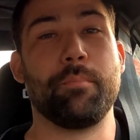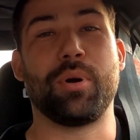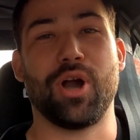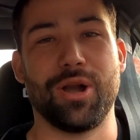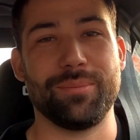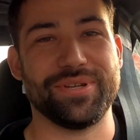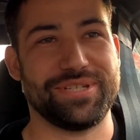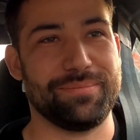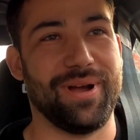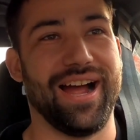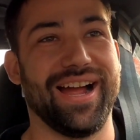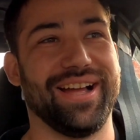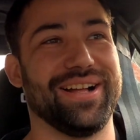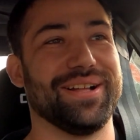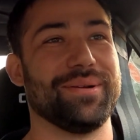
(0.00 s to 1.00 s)

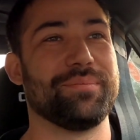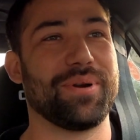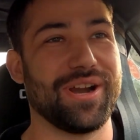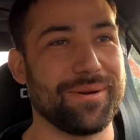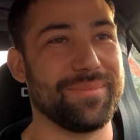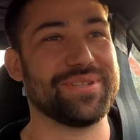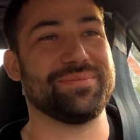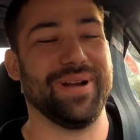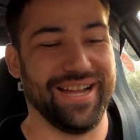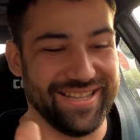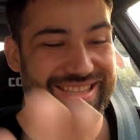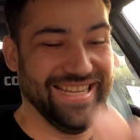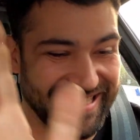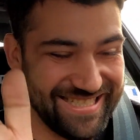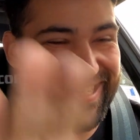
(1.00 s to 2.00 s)
Perma-smile.
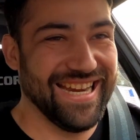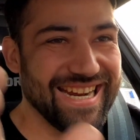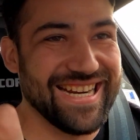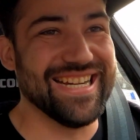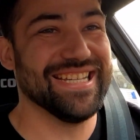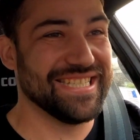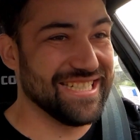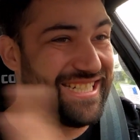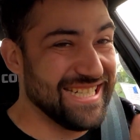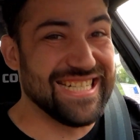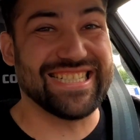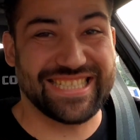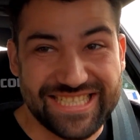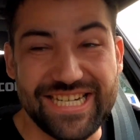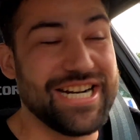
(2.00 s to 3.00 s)
This thing is
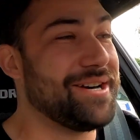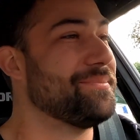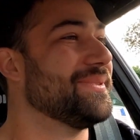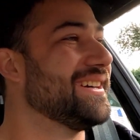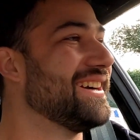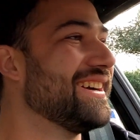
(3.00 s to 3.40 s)
awesome!